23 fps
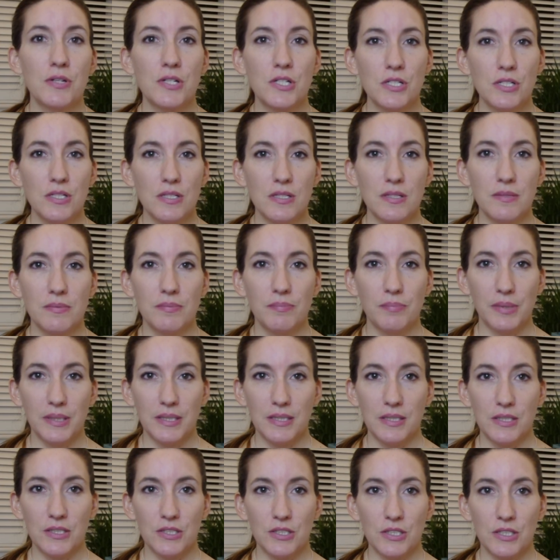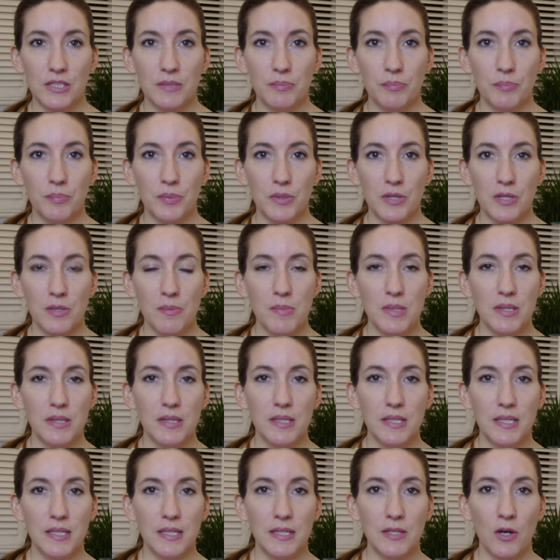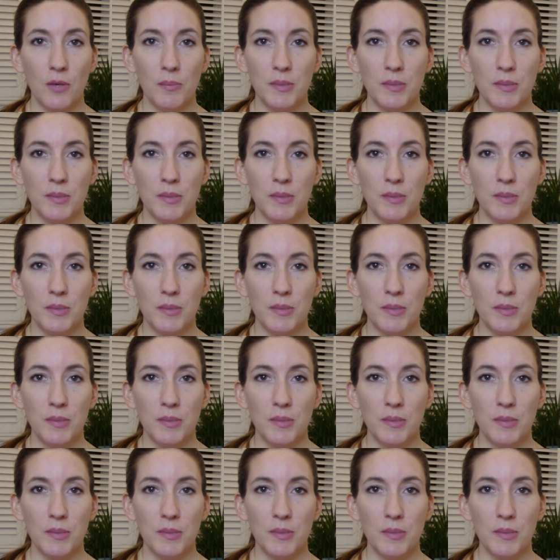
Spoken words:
questions, please just put them in the